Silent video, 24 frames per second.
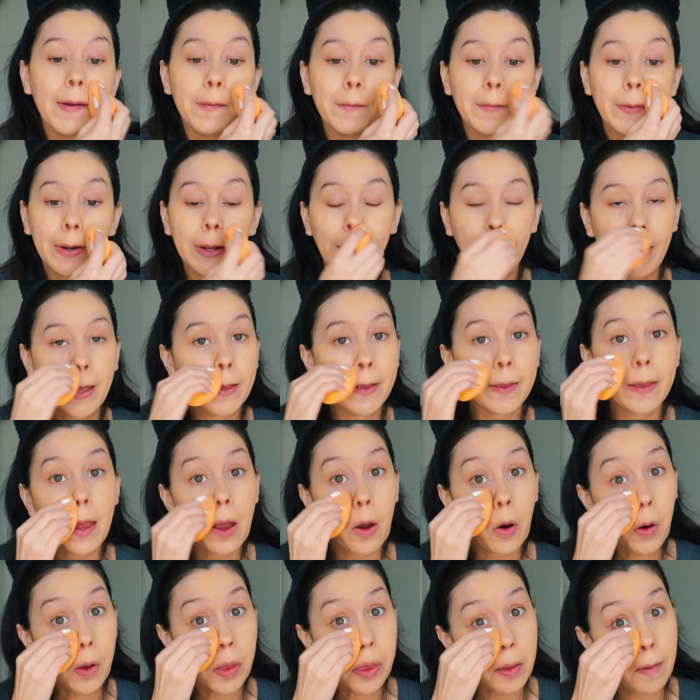work in the
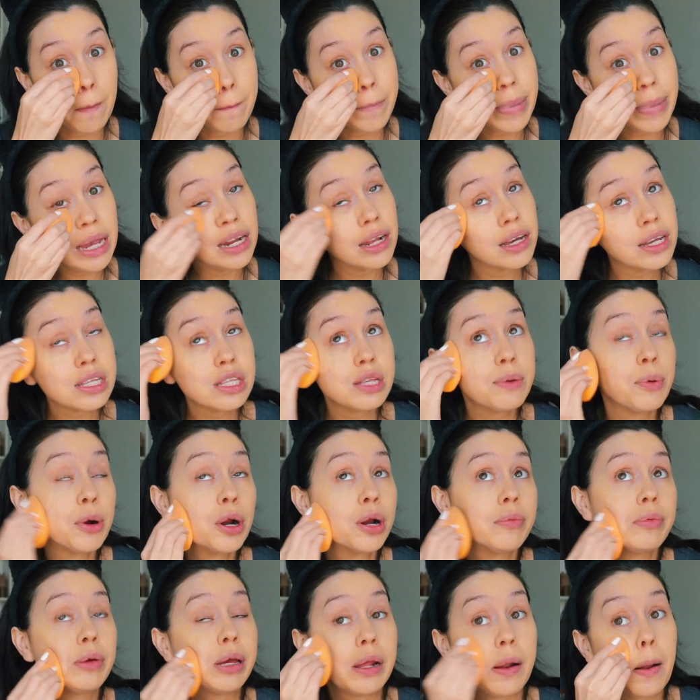orthopedics
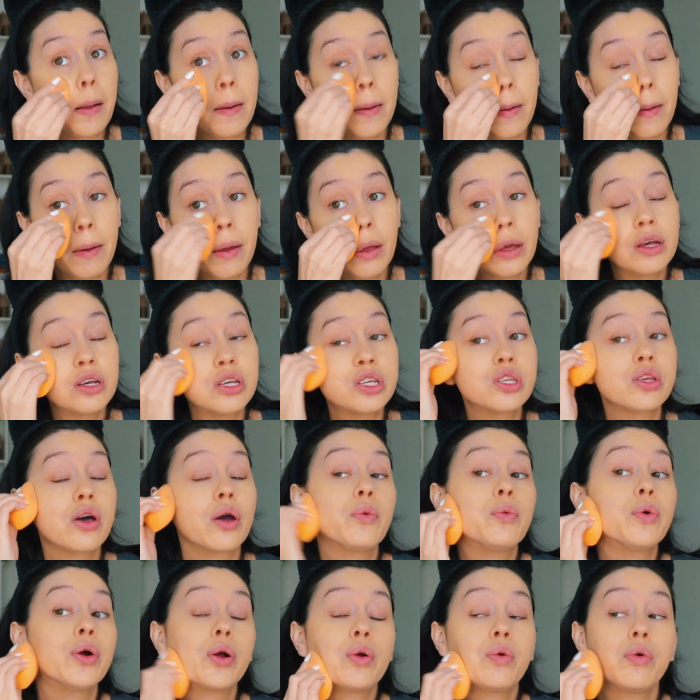department. So I
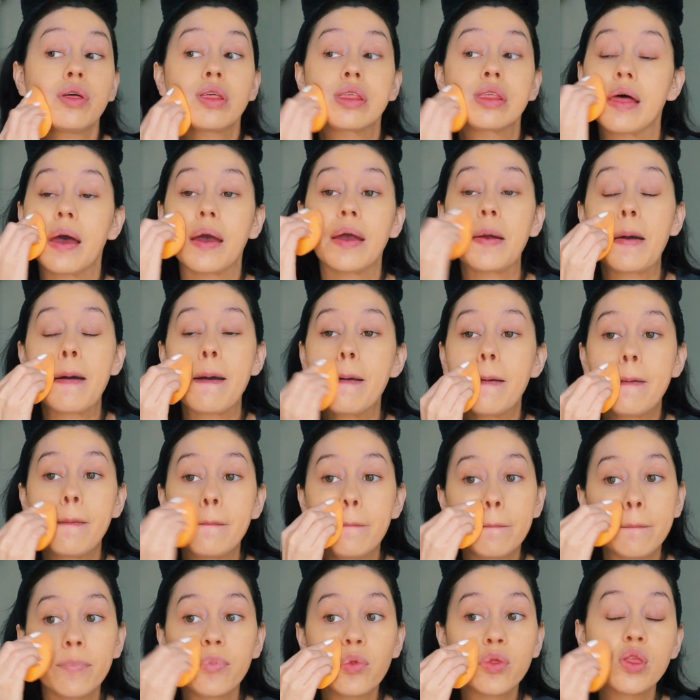work with like
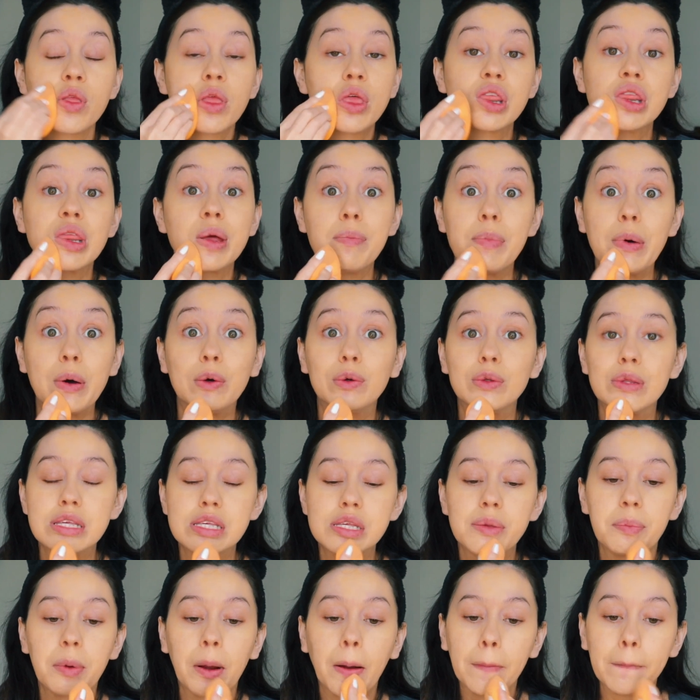the bones
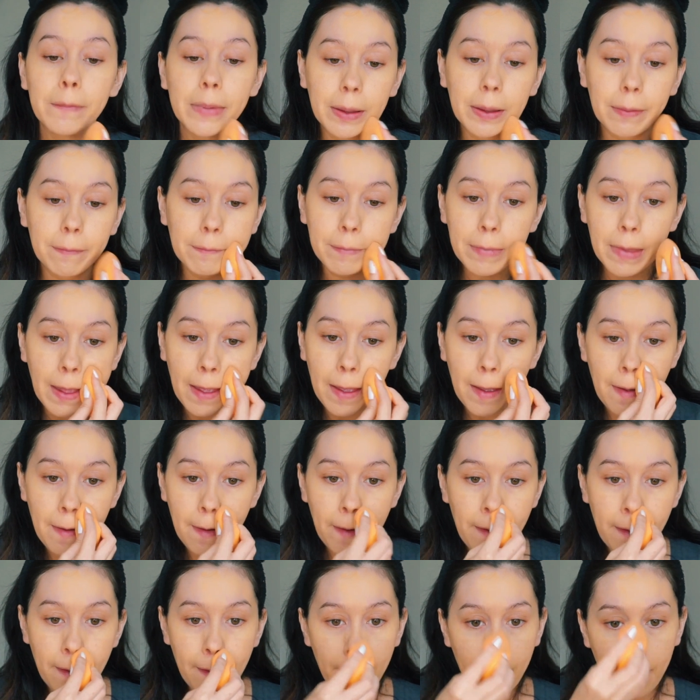department.
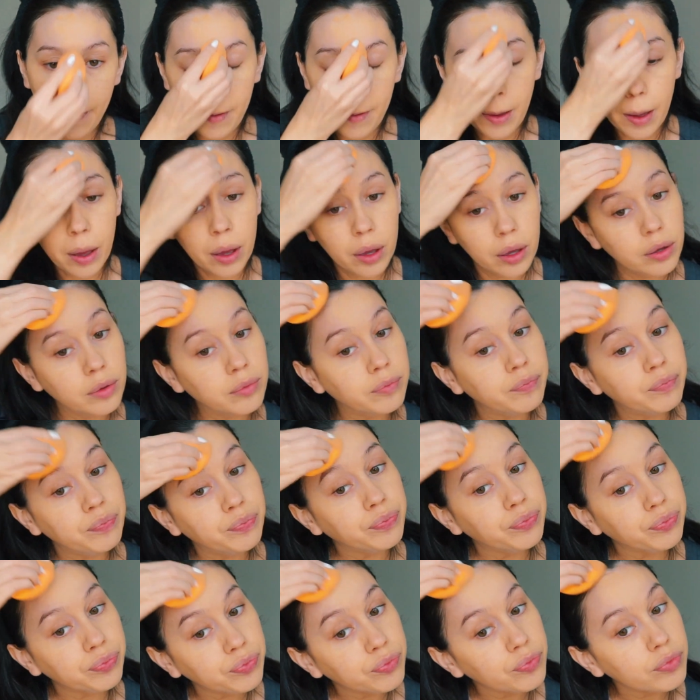
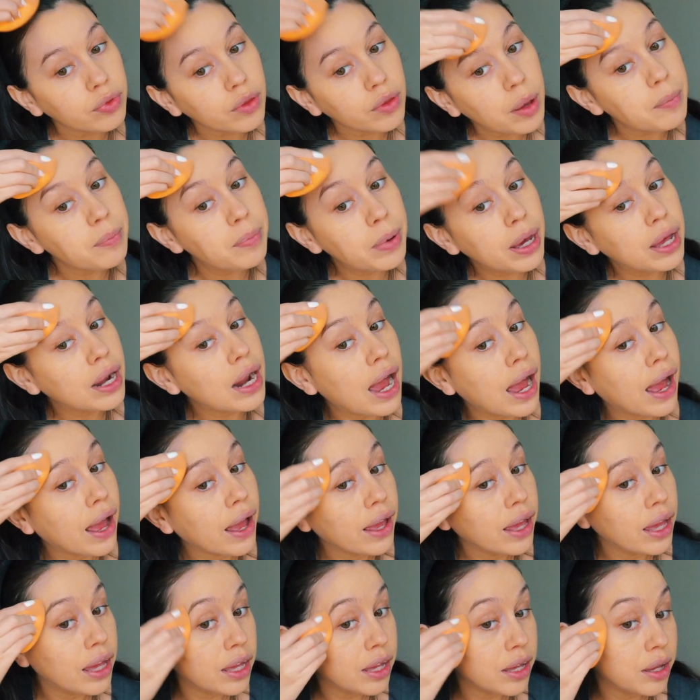But I
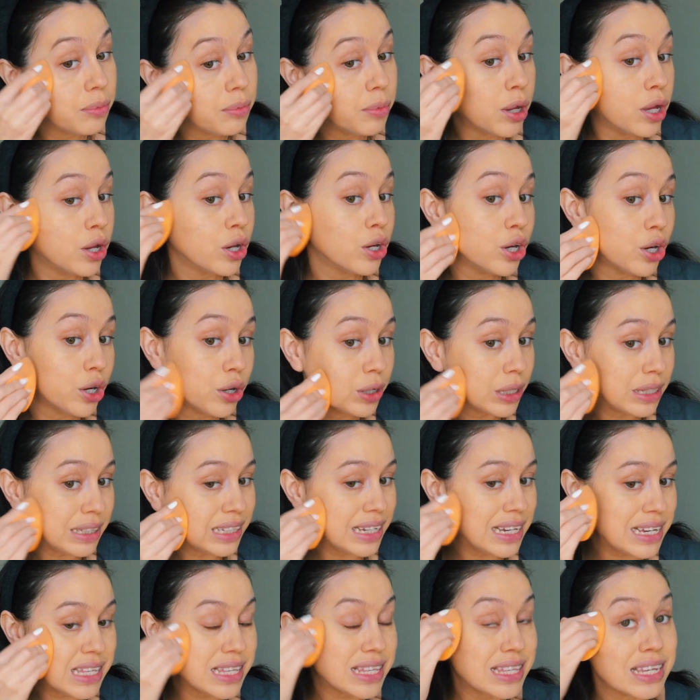am
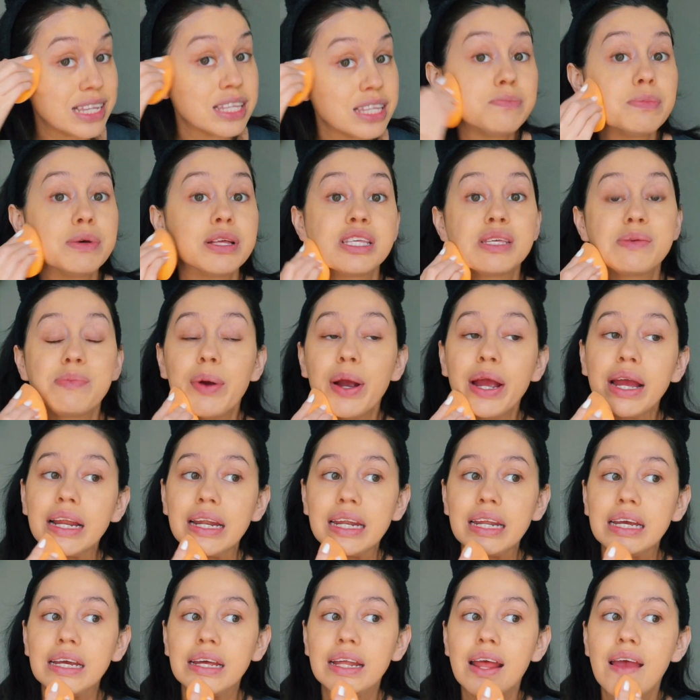currently 6 months
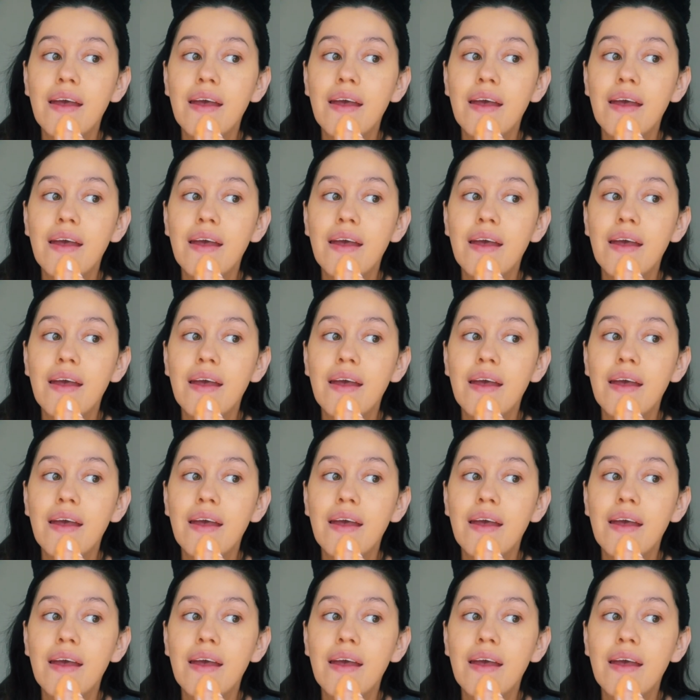pregnant.